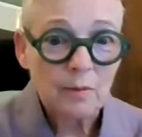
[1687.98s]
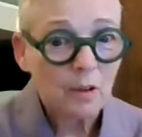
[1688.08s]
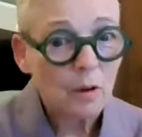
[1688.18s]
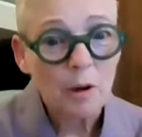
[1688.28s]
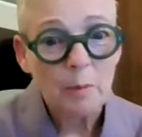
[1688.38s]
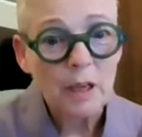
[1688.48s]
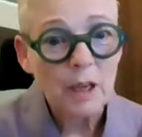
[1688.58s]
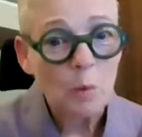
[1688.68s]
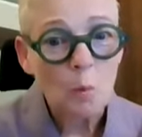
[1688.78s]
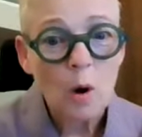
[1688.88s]
Do you know what I mean?
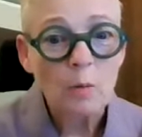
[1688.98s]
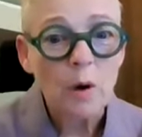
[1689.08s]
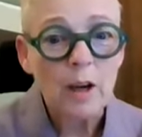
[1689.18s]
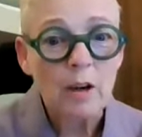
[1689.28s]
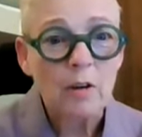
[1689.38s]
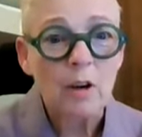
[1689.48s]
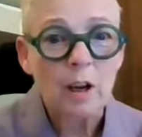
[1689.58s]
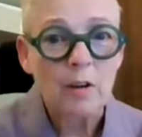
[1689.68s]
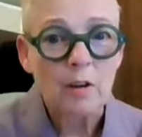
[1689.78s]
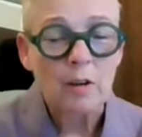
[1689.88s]
In one way or
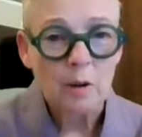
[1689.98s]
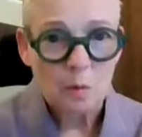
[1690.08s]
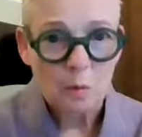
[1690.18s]
another.